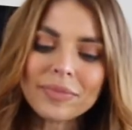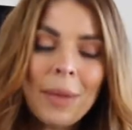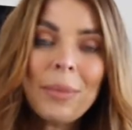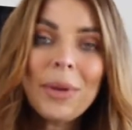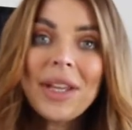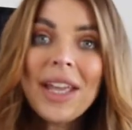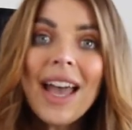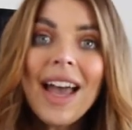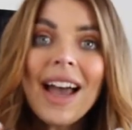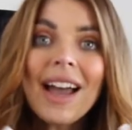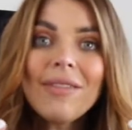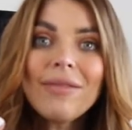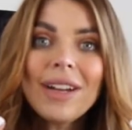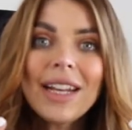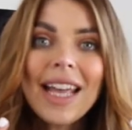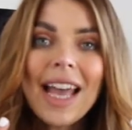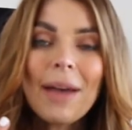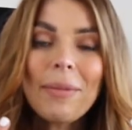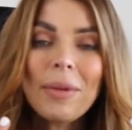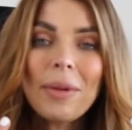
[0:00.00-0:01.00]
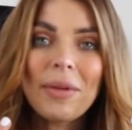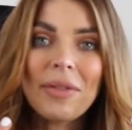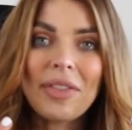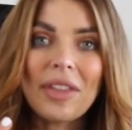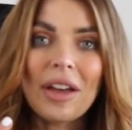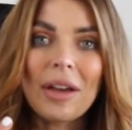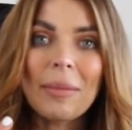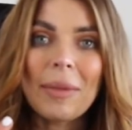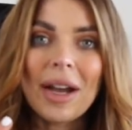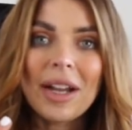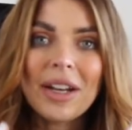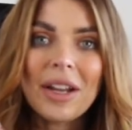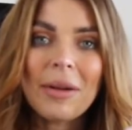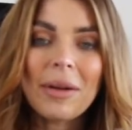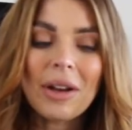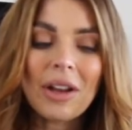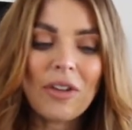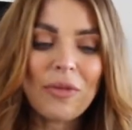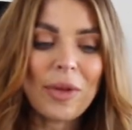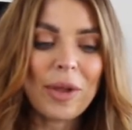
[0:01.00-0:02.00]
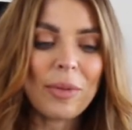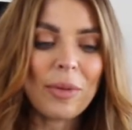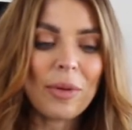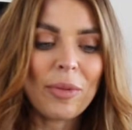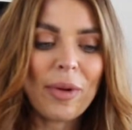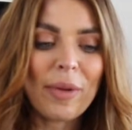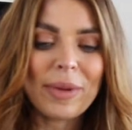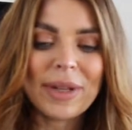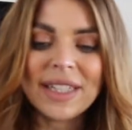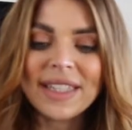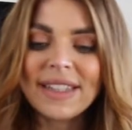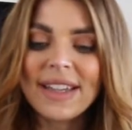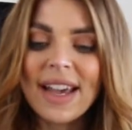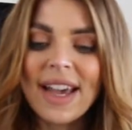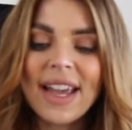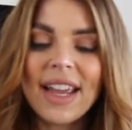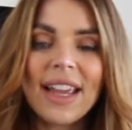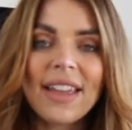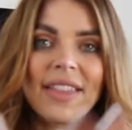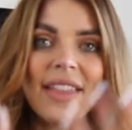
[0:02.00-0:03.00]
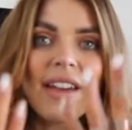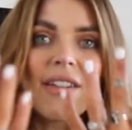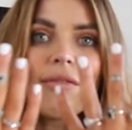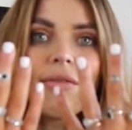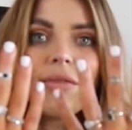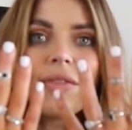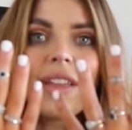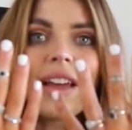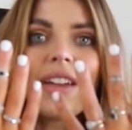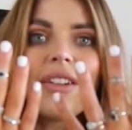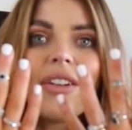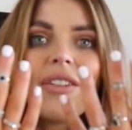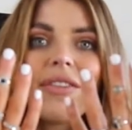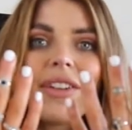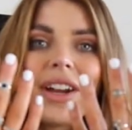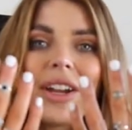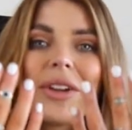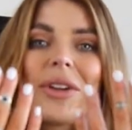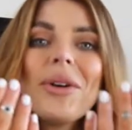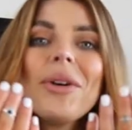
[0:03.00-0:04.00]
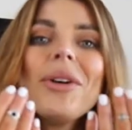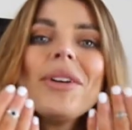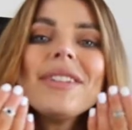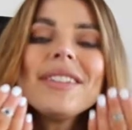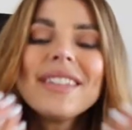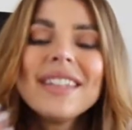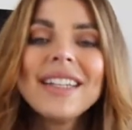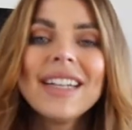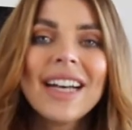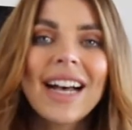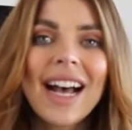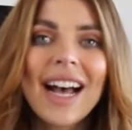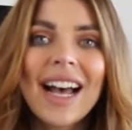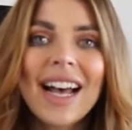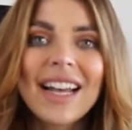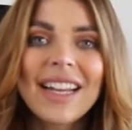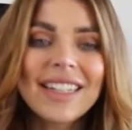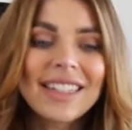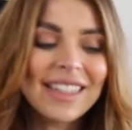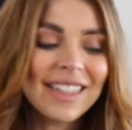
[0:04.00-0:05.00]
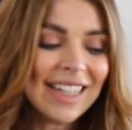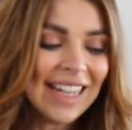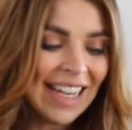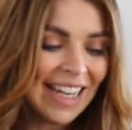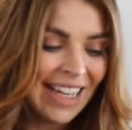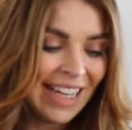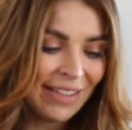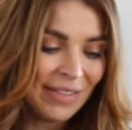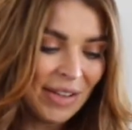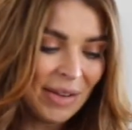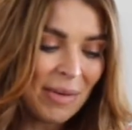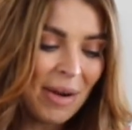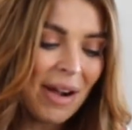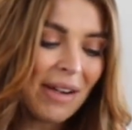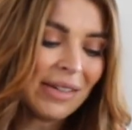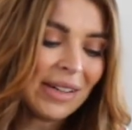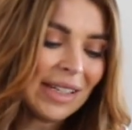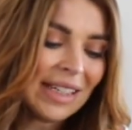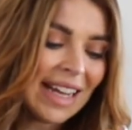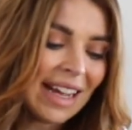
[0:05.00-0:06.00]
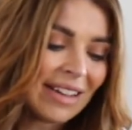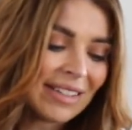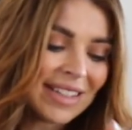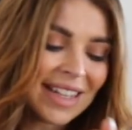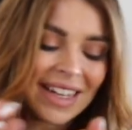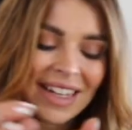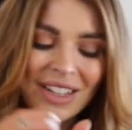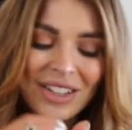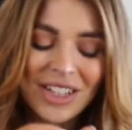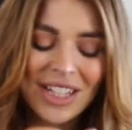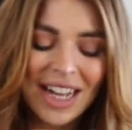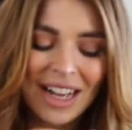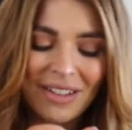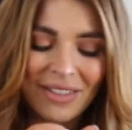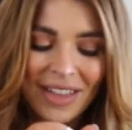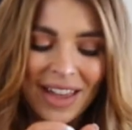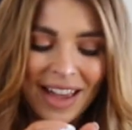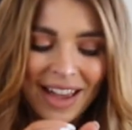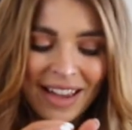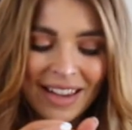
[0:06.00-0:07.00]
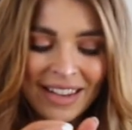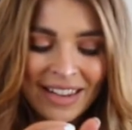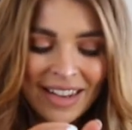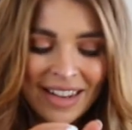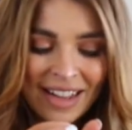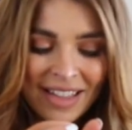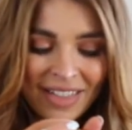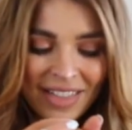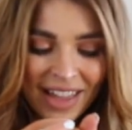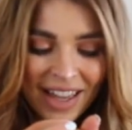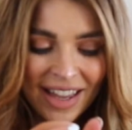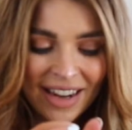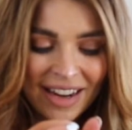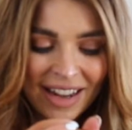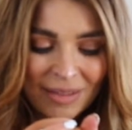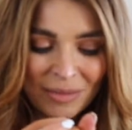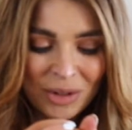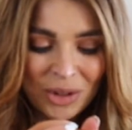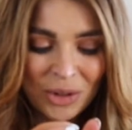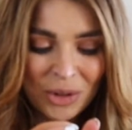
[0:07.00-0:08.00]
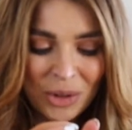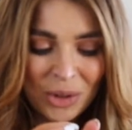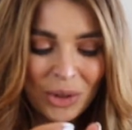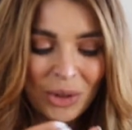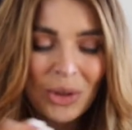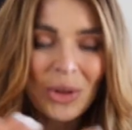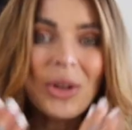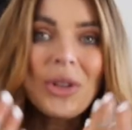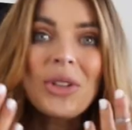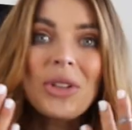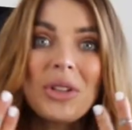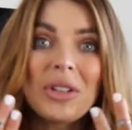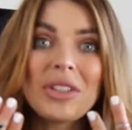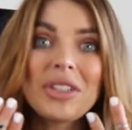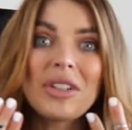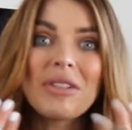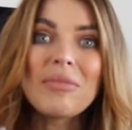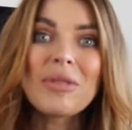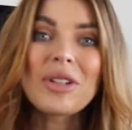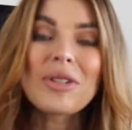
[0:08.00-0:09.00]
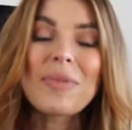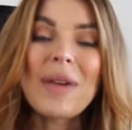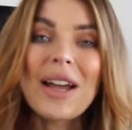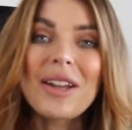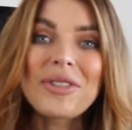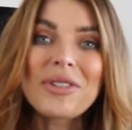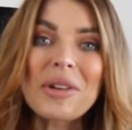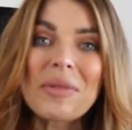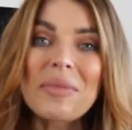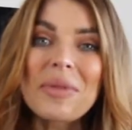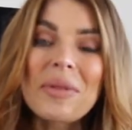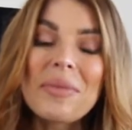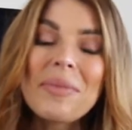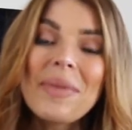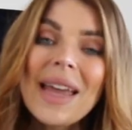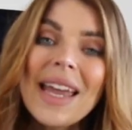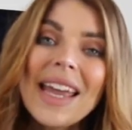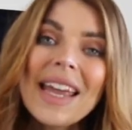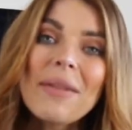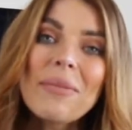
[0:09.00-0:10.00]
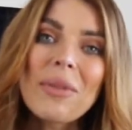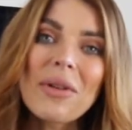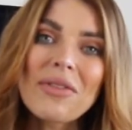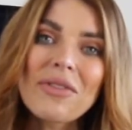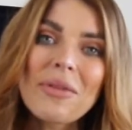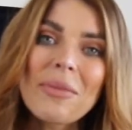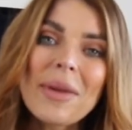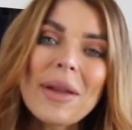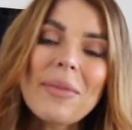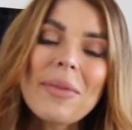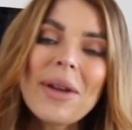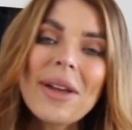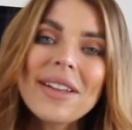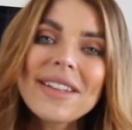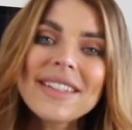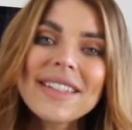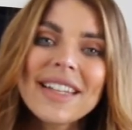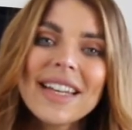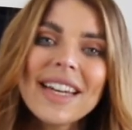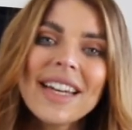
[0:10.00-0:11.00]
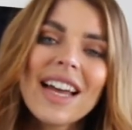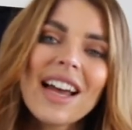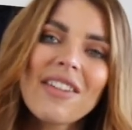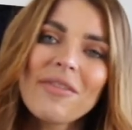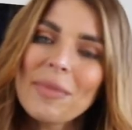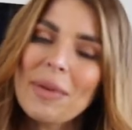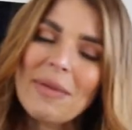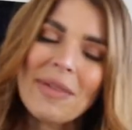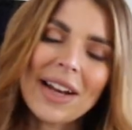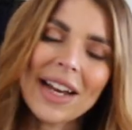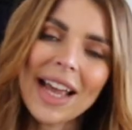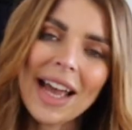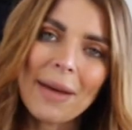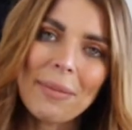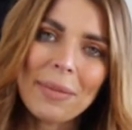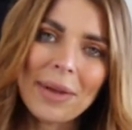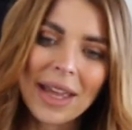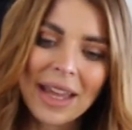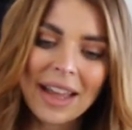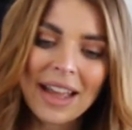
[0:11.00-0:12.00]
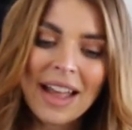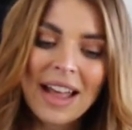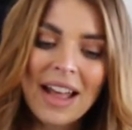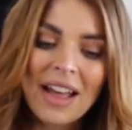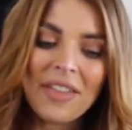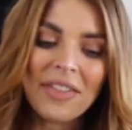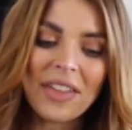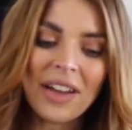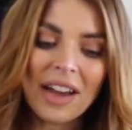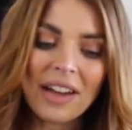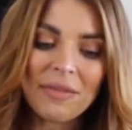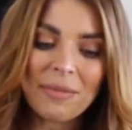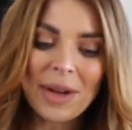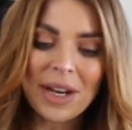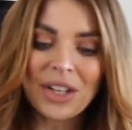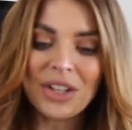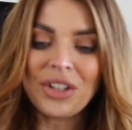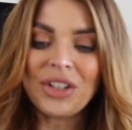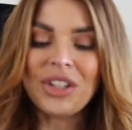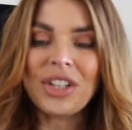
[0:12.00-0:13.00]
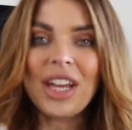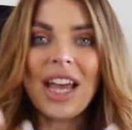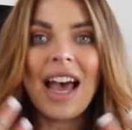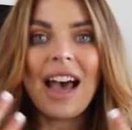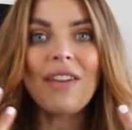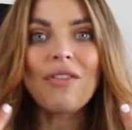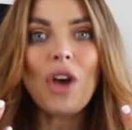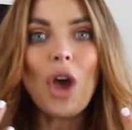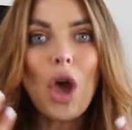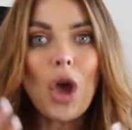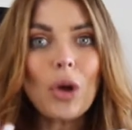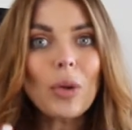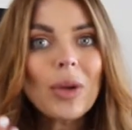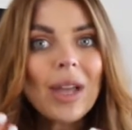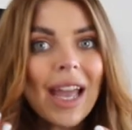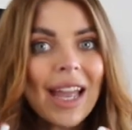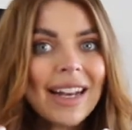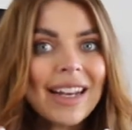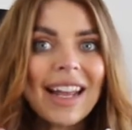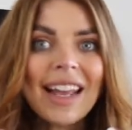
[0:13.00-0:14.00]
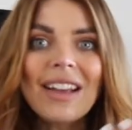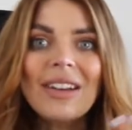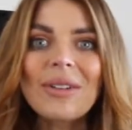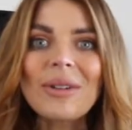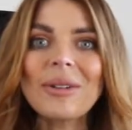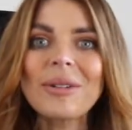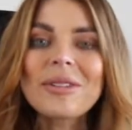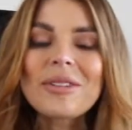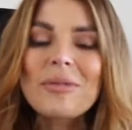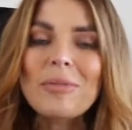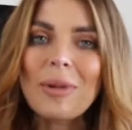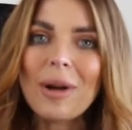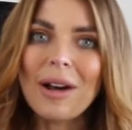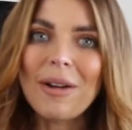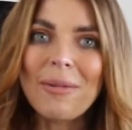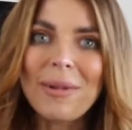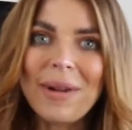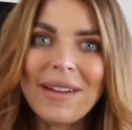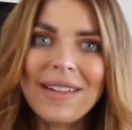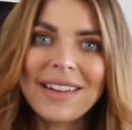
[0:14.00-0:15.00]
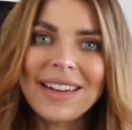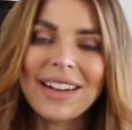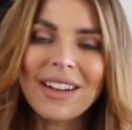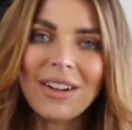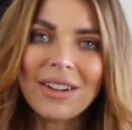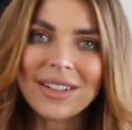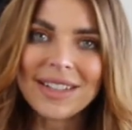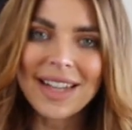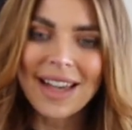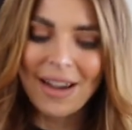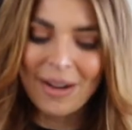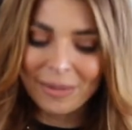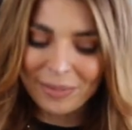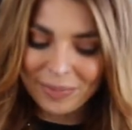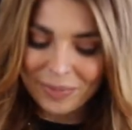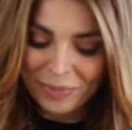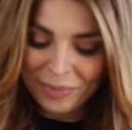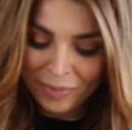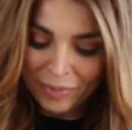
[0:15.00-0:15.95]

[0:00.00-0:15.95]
But yeah, I'm really happy with them. I know a lot of people probably say they're not very good, and if you are a nail technician out there, then I'm sure you can do a much better job than me. But for me personally, I've been really happy that I've managed to have okay nails while we're in lockdown.